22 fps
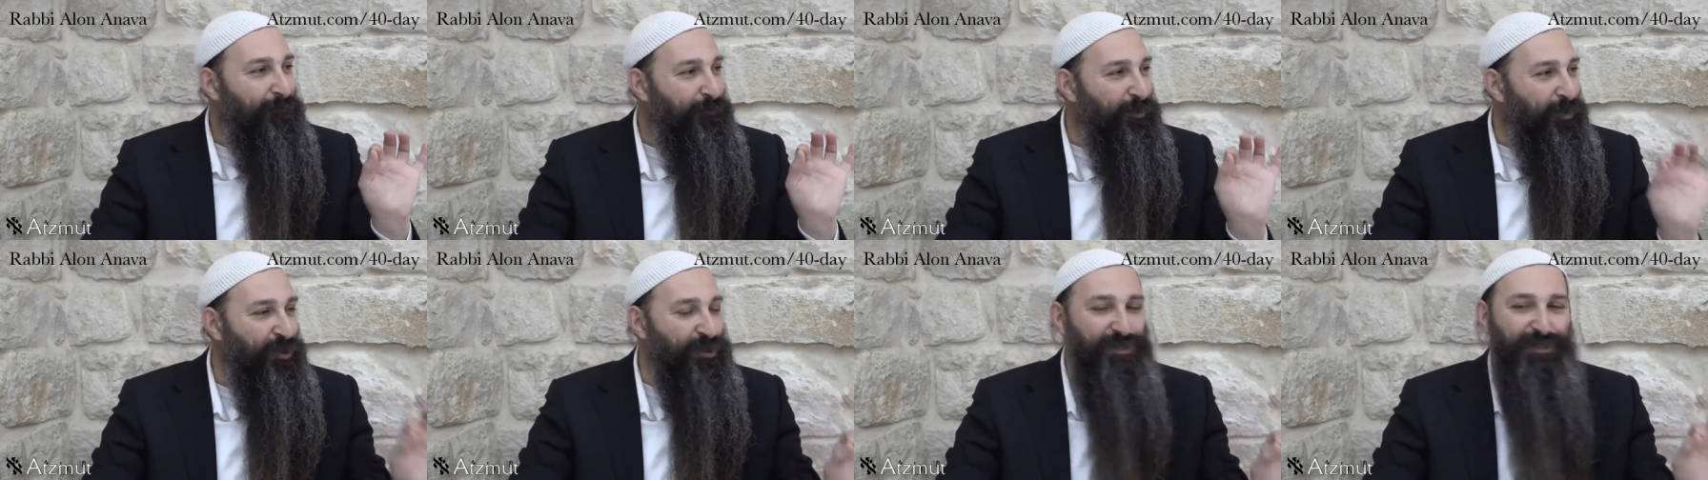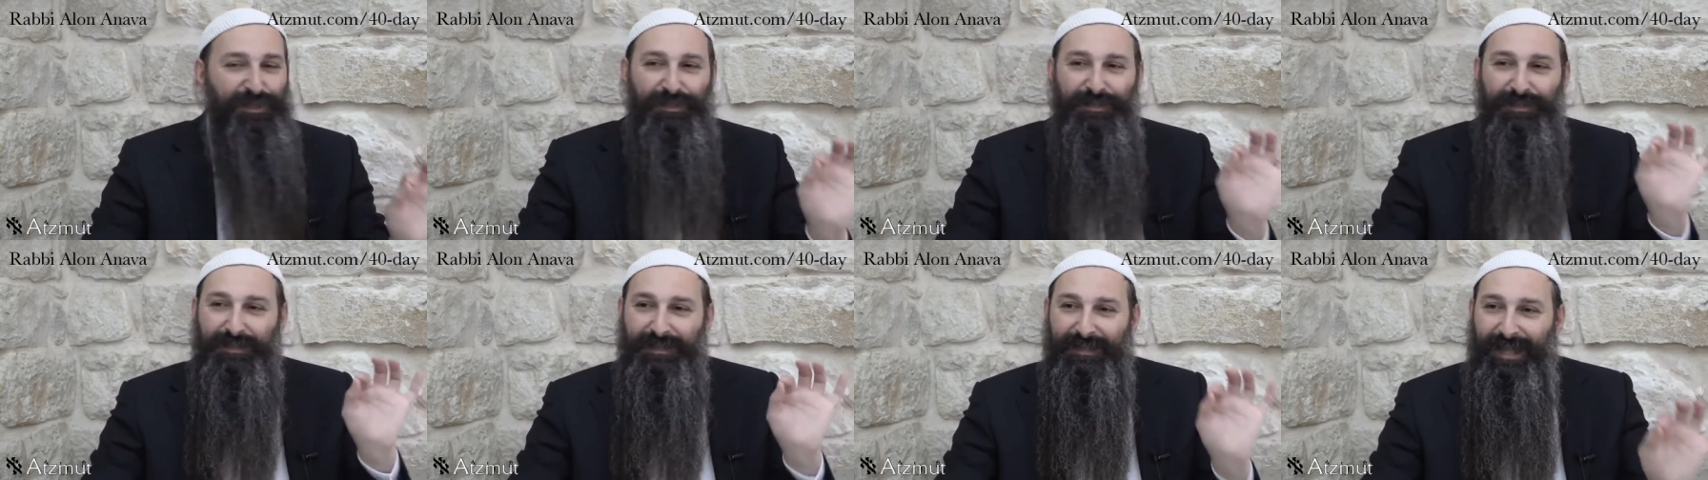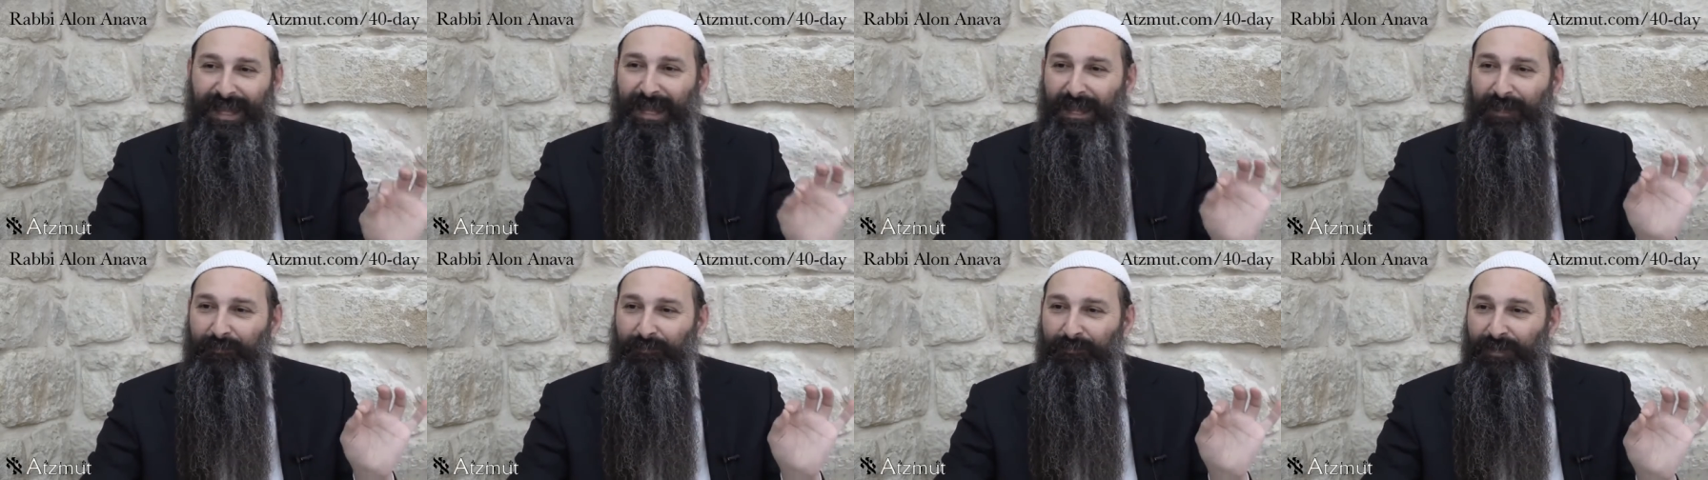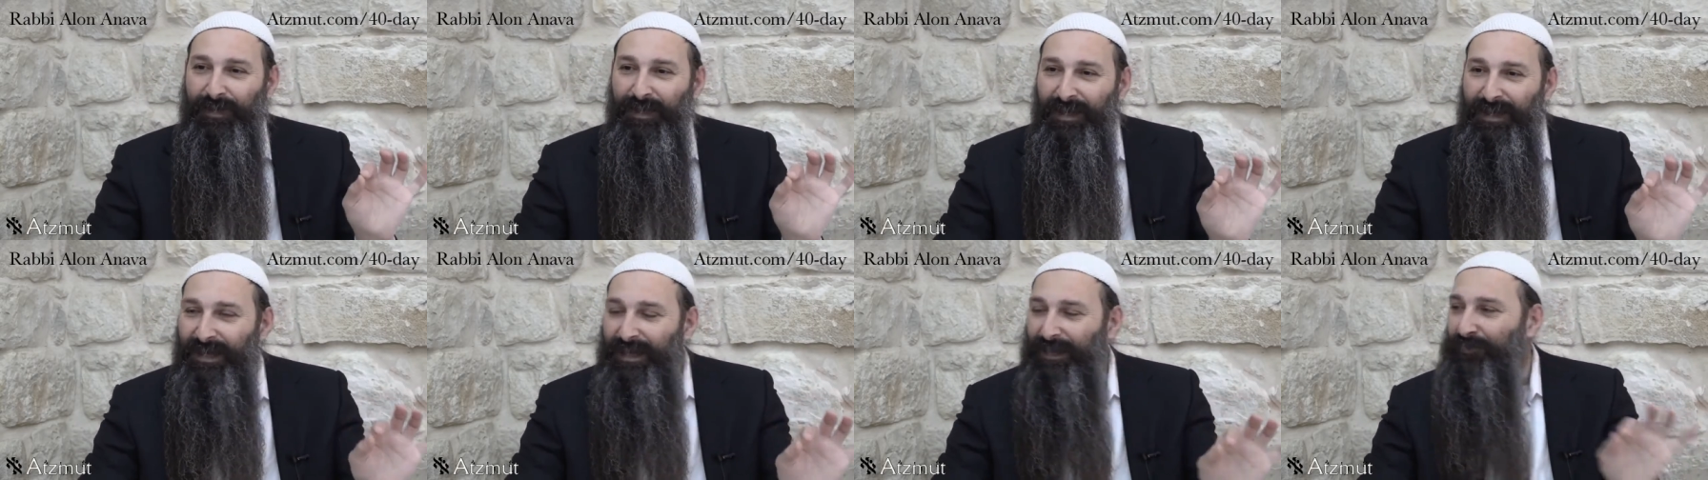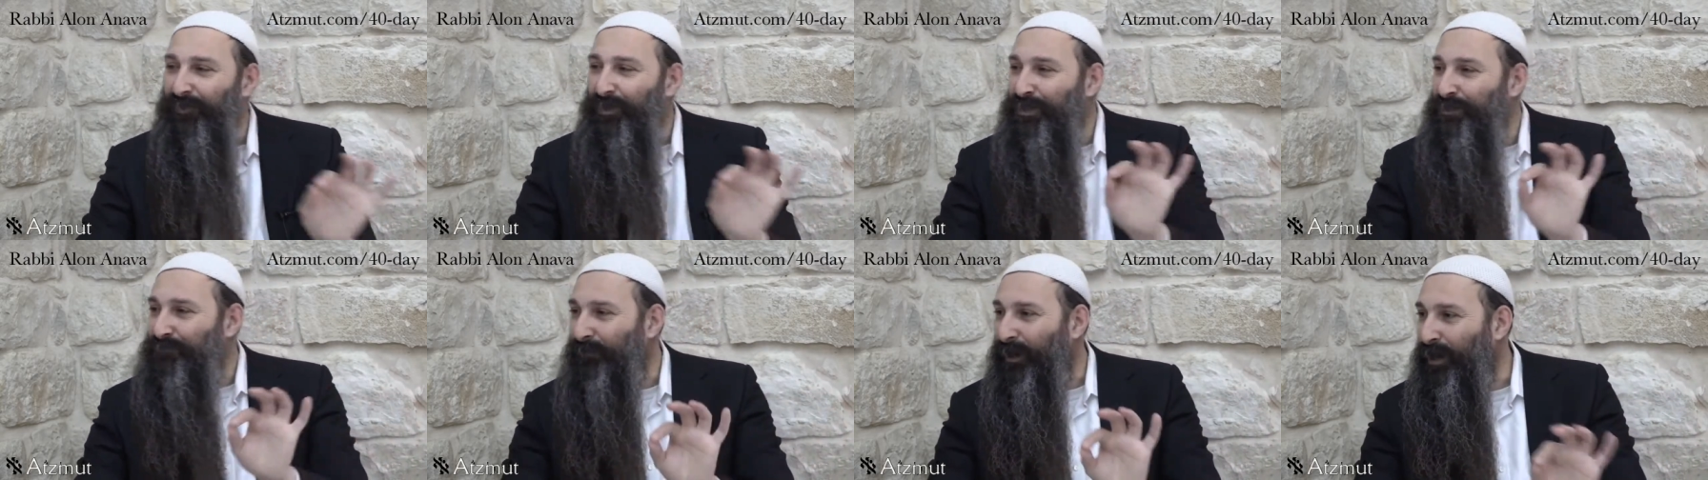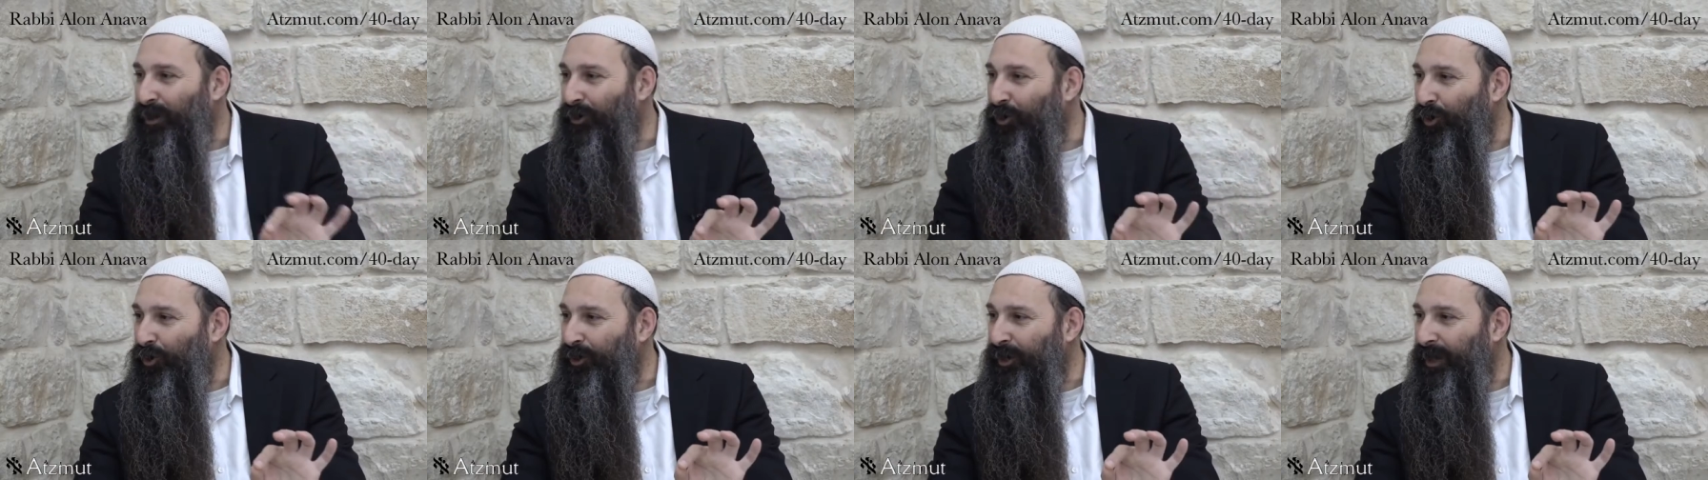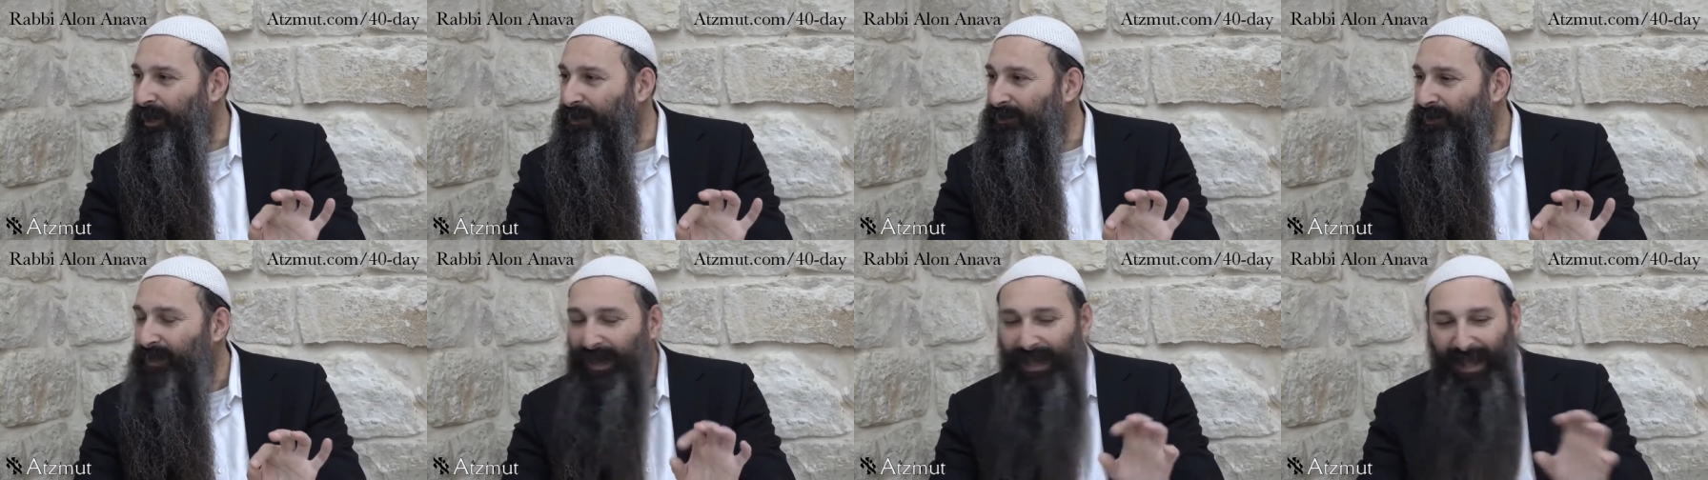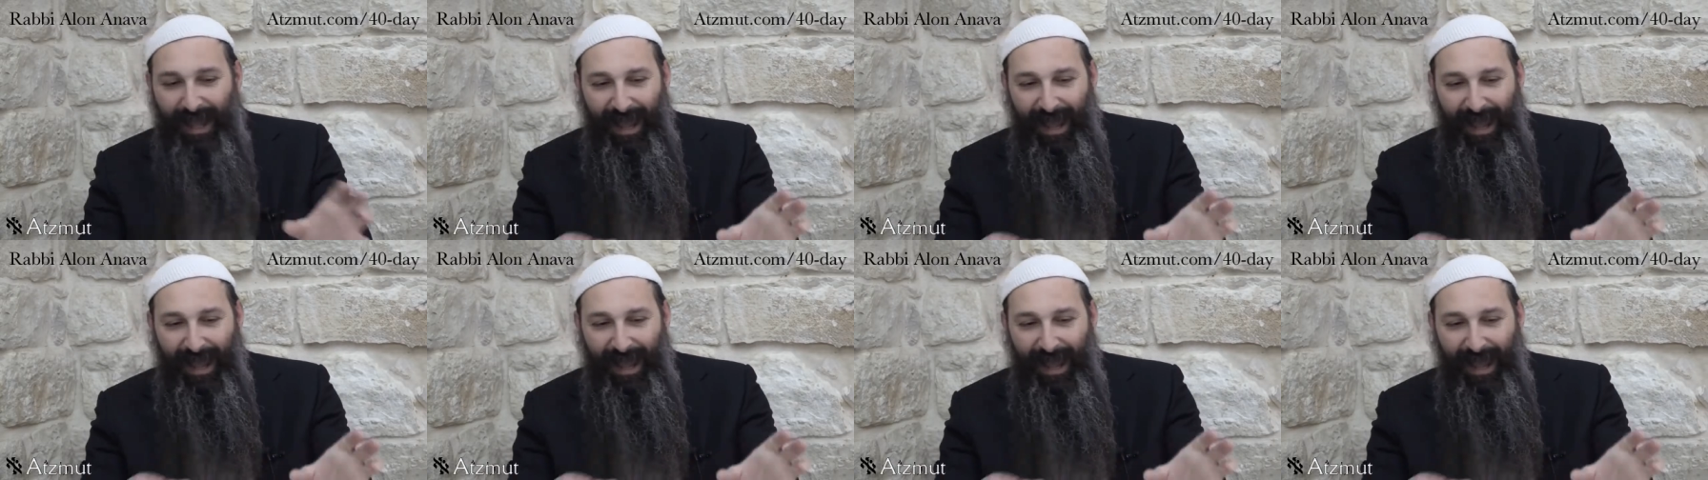person's name in this machloket,